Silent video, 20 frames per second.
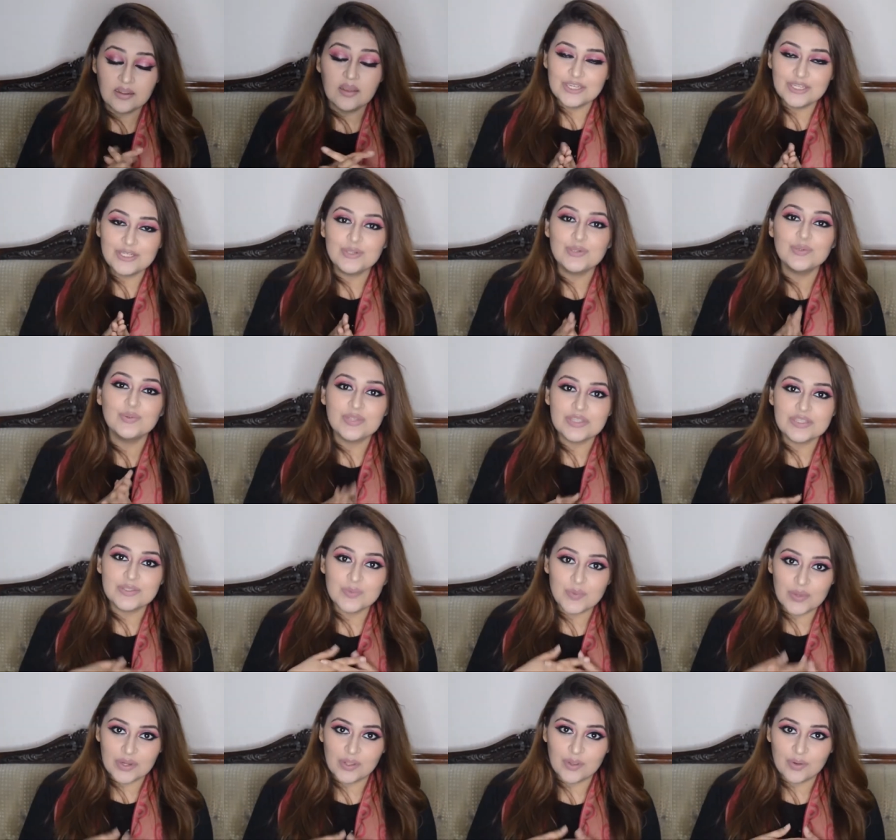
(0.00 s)
I wanted to do this
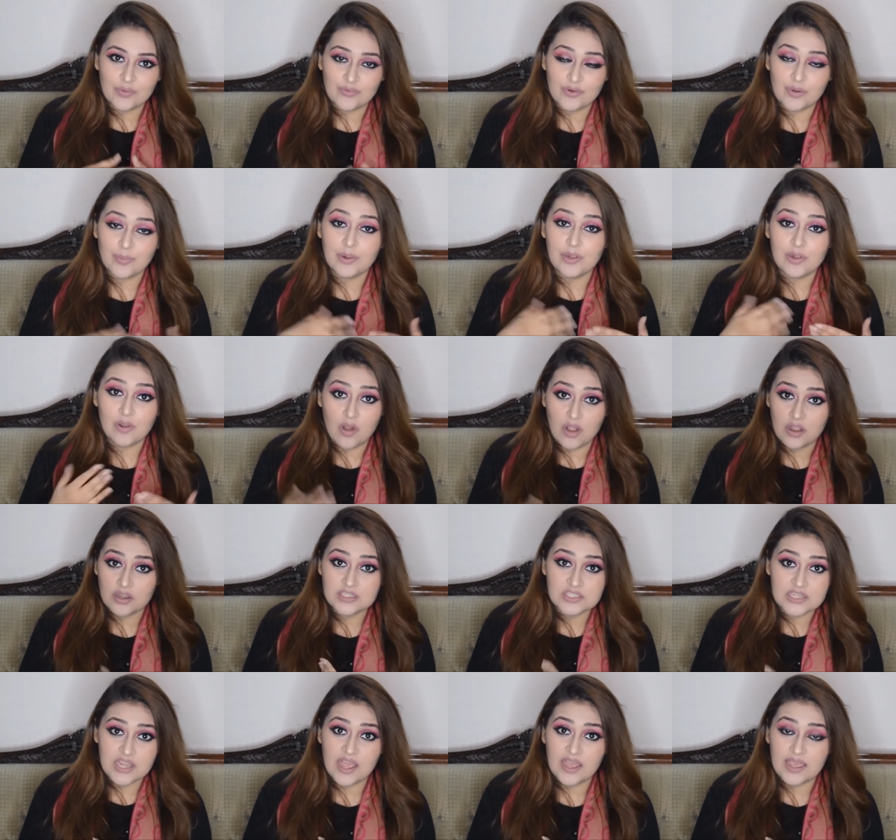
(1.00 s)
video from a long
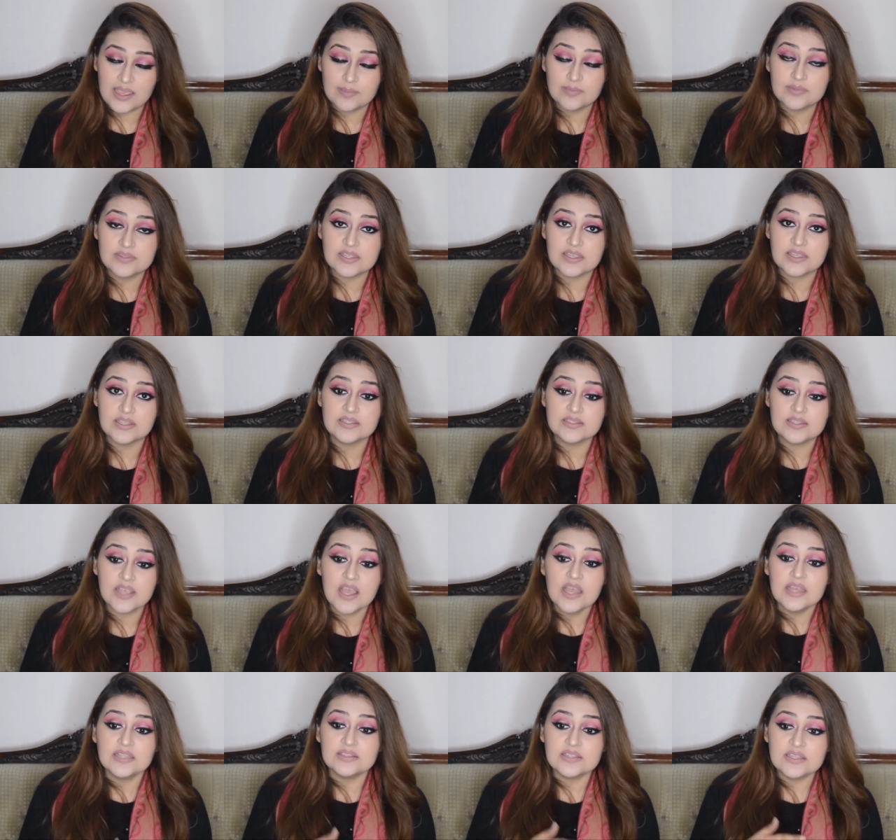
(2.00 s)
time since
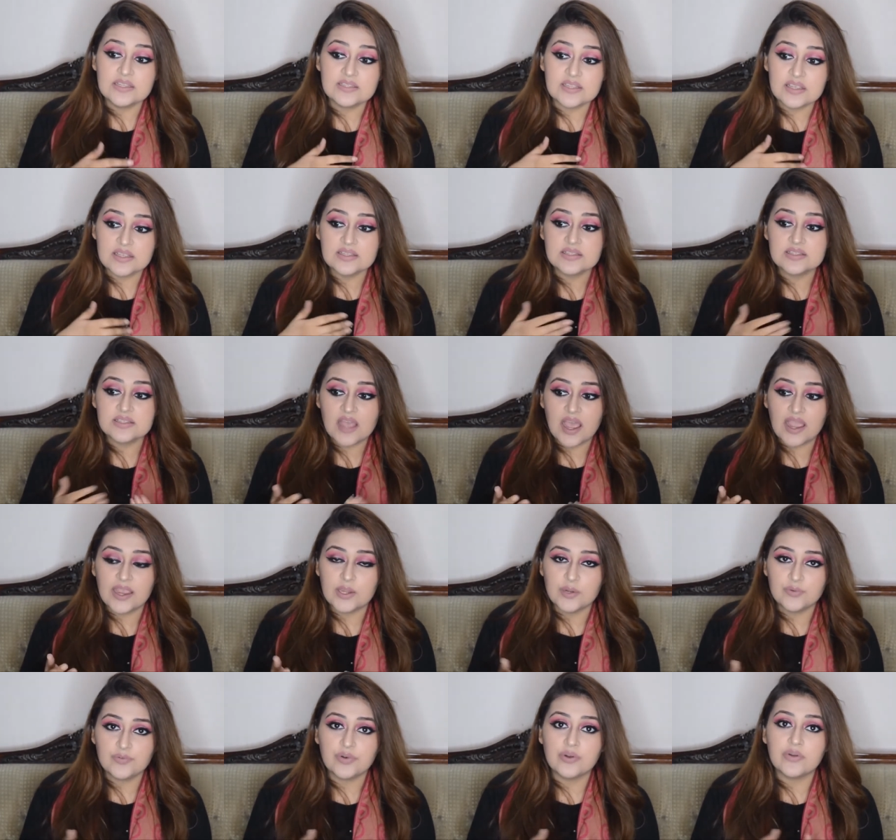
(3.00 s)
this is
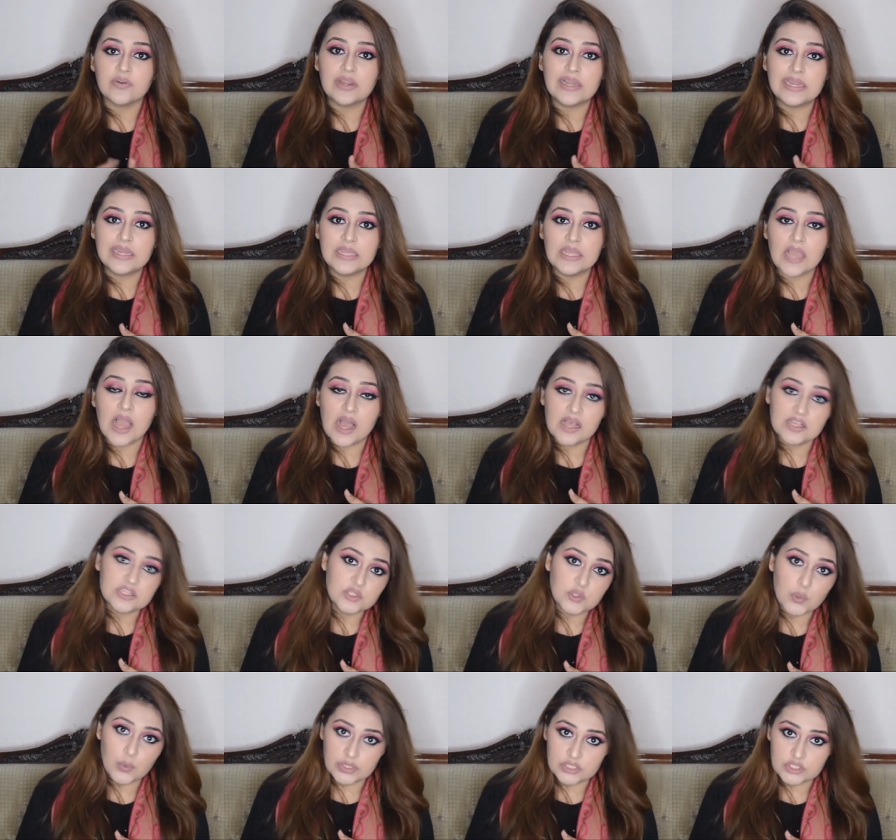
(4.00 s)
kind of a really
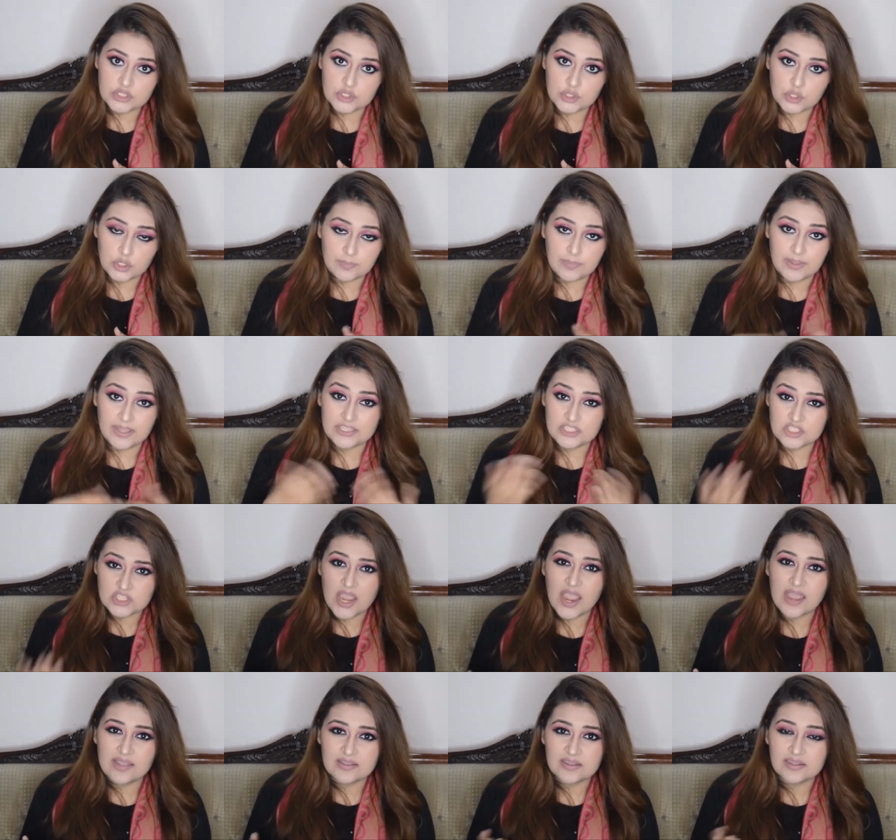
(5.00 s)
asked question on my
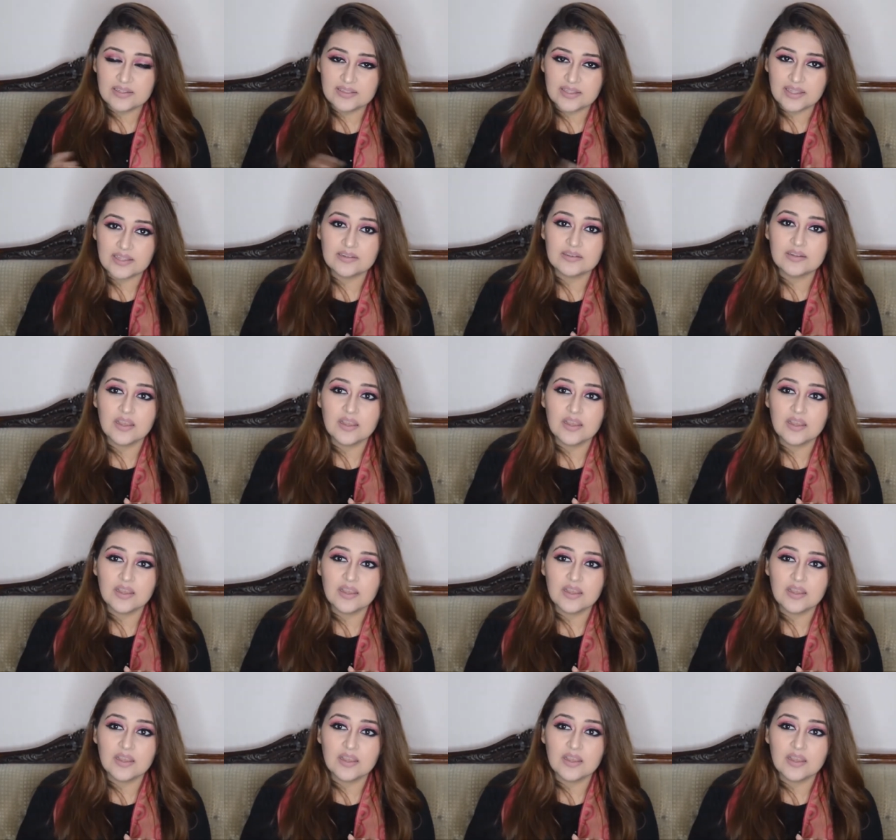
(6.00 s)
channel that